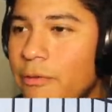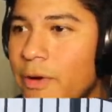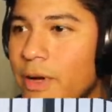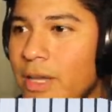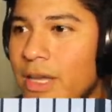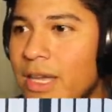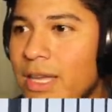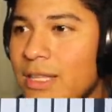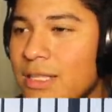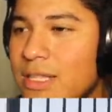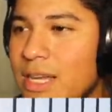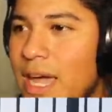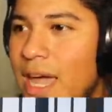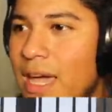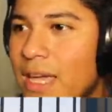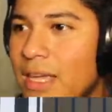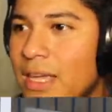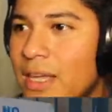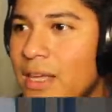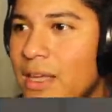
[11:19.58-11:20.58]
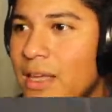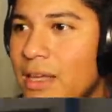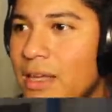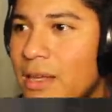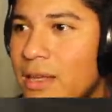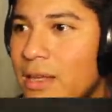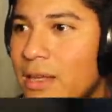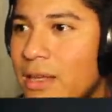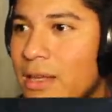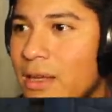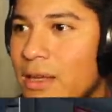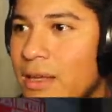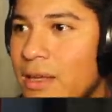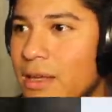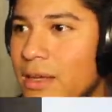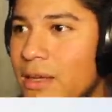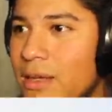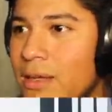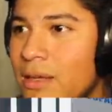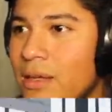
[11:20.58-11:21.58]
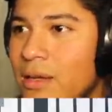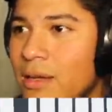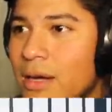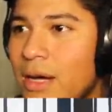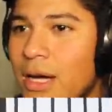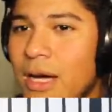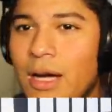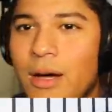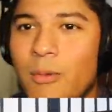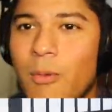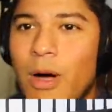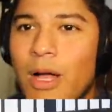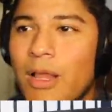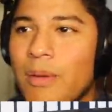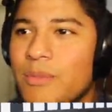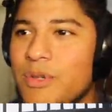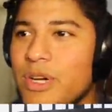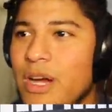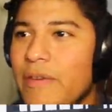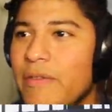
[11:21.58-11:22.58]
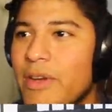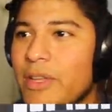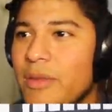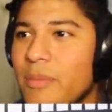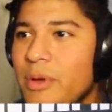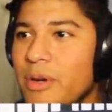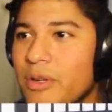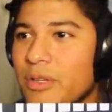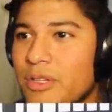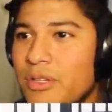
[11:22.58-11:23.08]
funky and tacky uh, while I'm driving in the middle